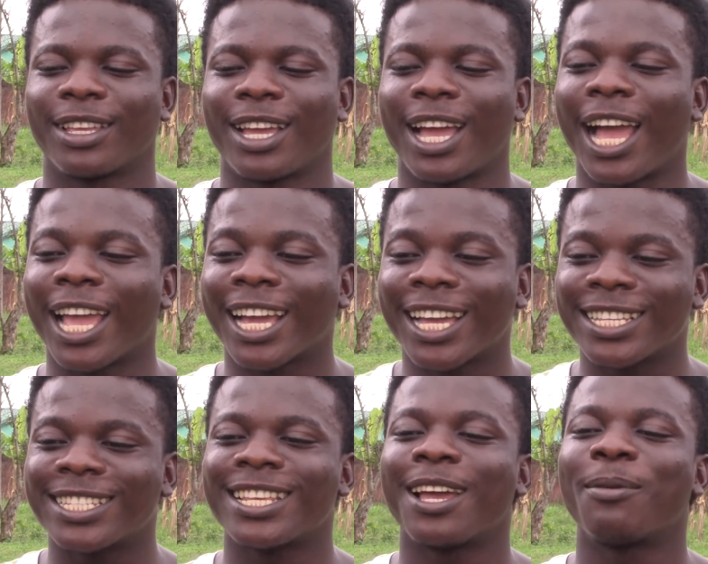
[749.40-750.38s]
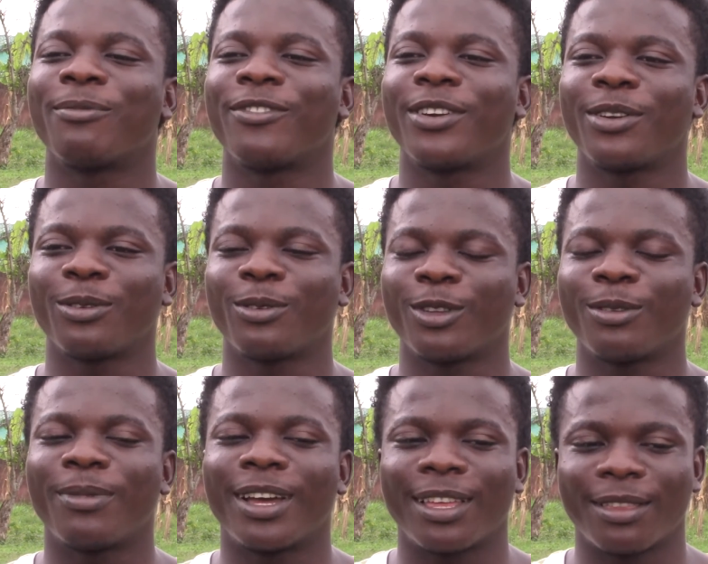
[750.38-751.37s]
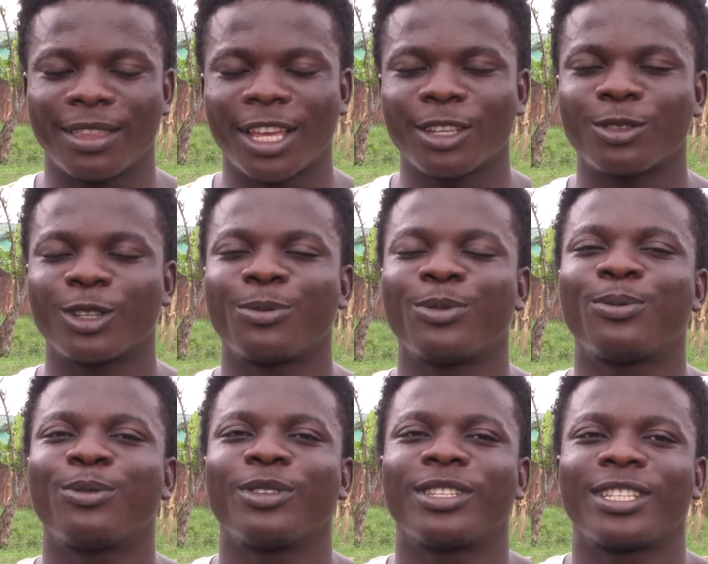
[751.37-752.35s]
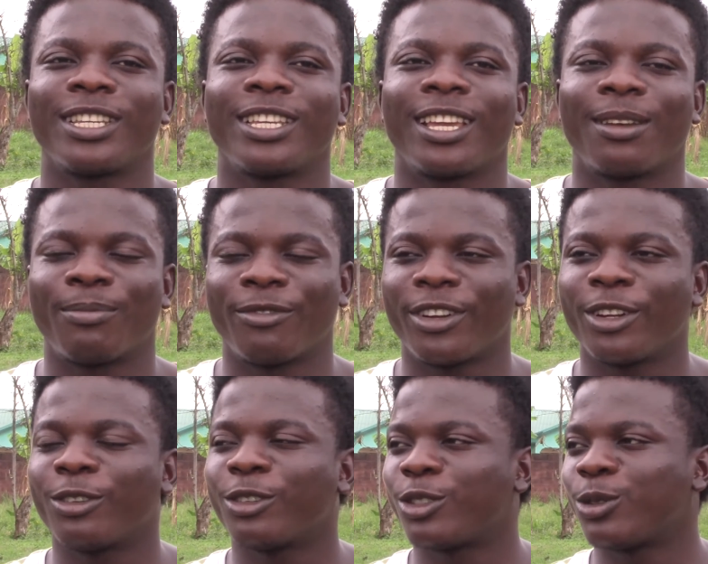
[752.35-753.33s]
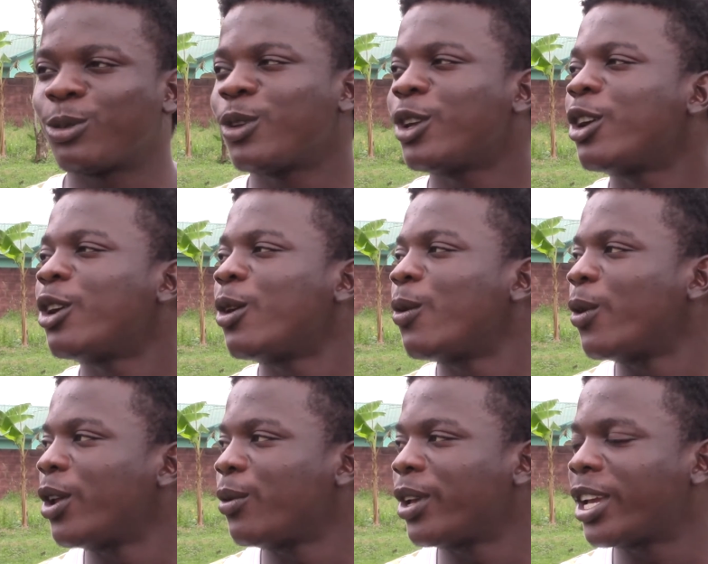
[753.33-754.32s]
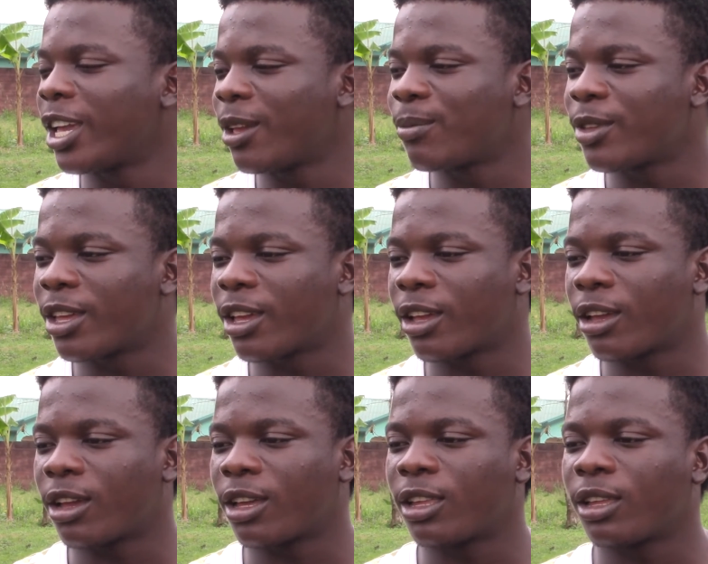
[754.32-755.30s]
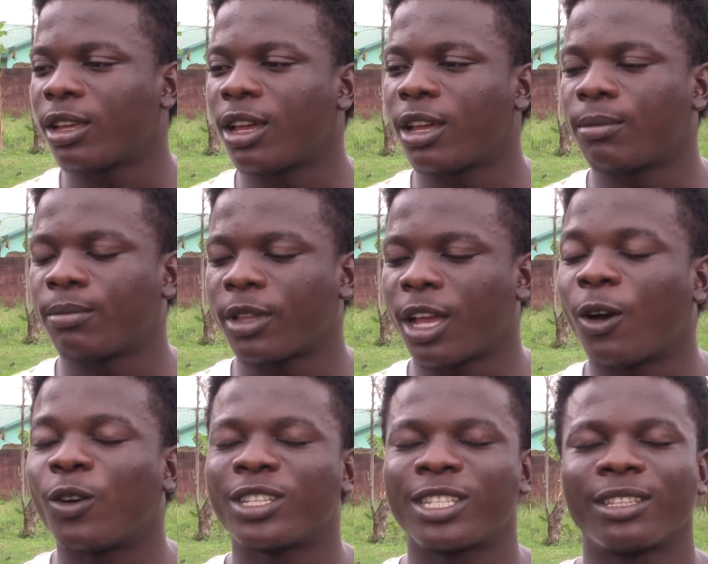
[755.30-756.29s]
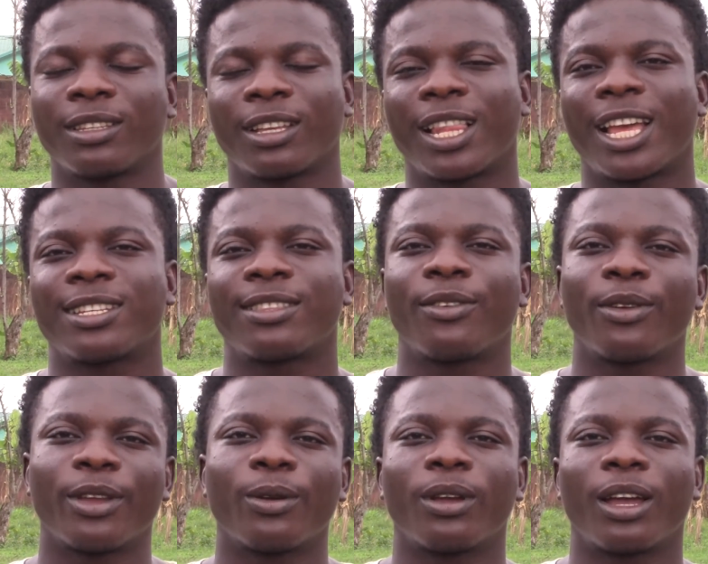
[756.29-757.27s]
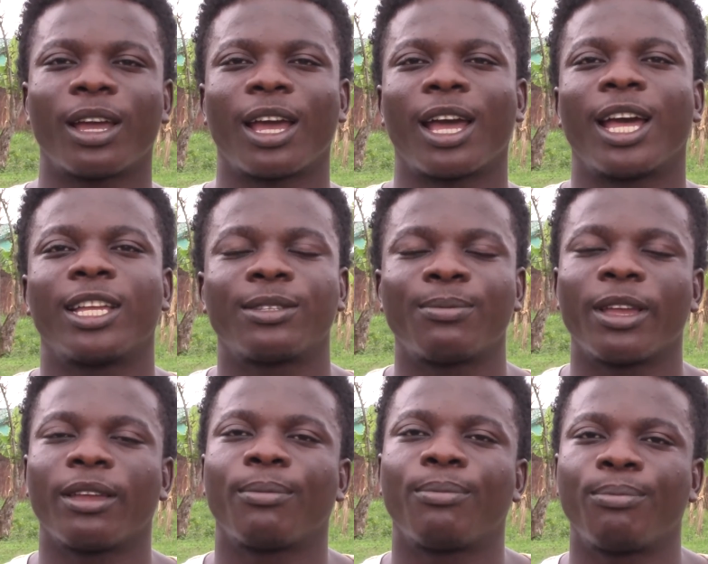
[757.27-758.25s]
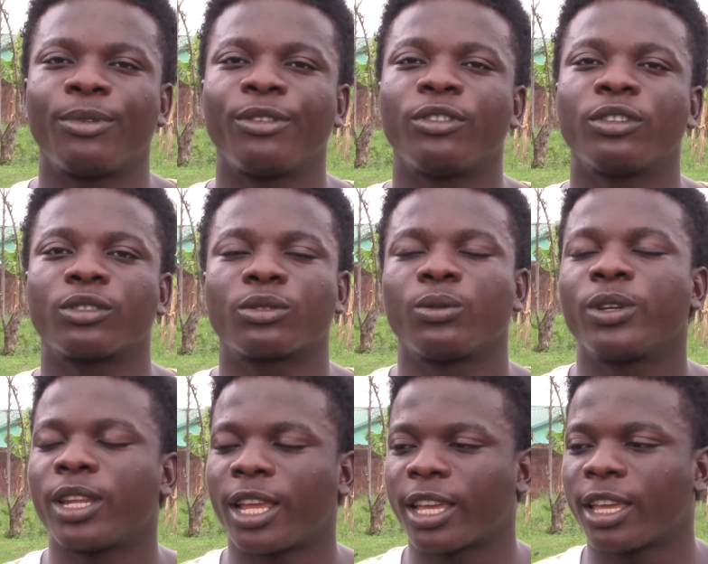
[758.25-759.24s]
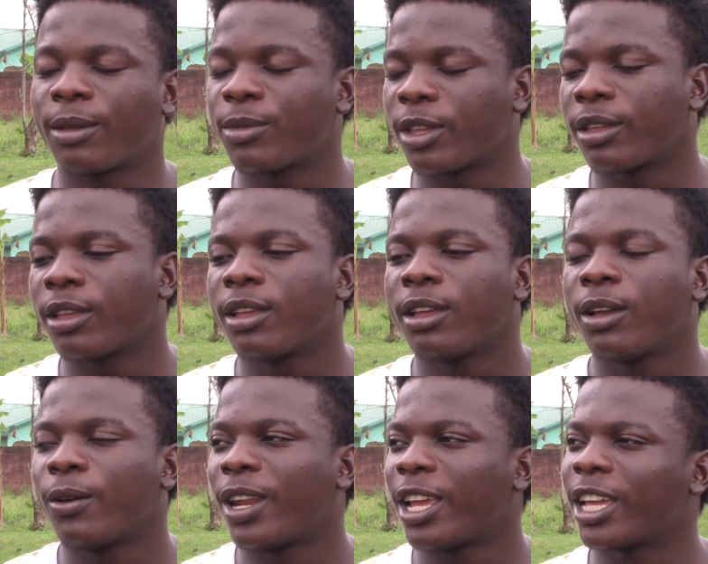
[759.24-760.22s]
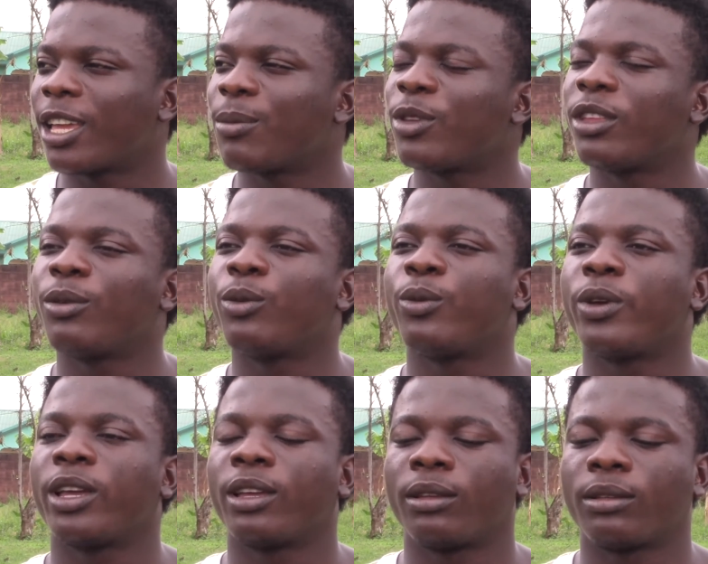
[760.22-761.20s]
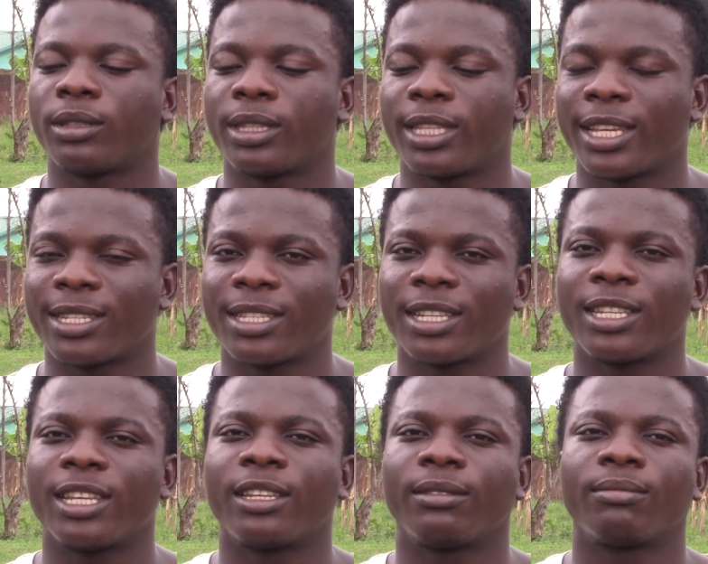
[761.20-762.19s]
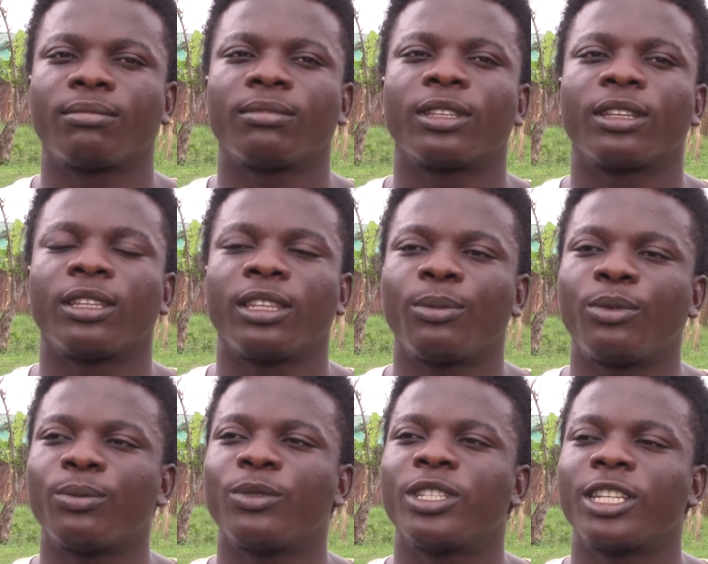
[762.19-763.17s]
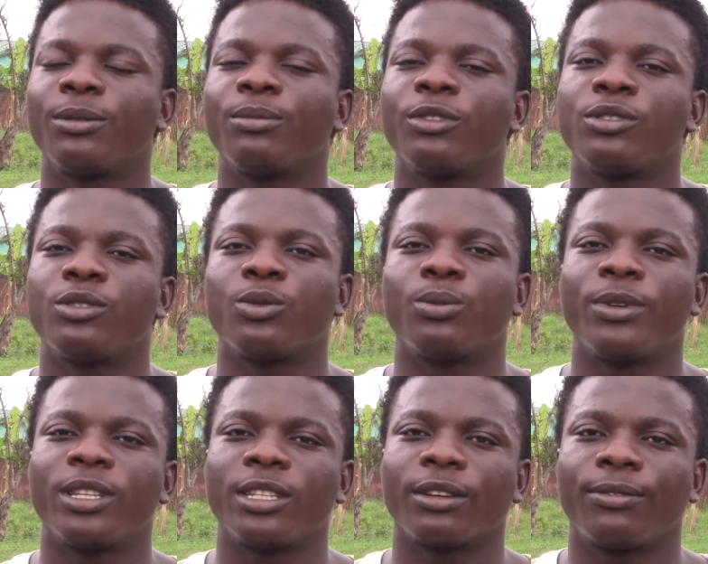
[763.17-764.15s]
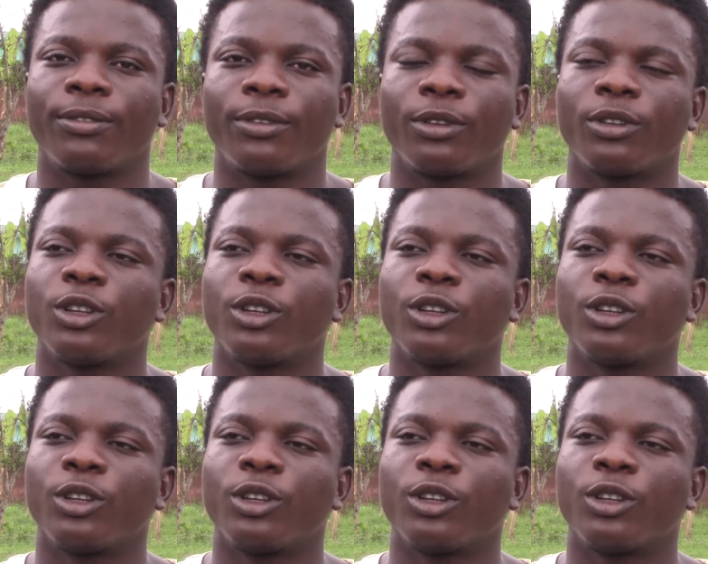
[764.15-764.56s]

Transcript: I can't say I'm very good, but that's what people say. I'm very good. So when we came here, I was in class 3 at my previous school when I came here. When I came here, we were tested and they promoted me to Basic 4.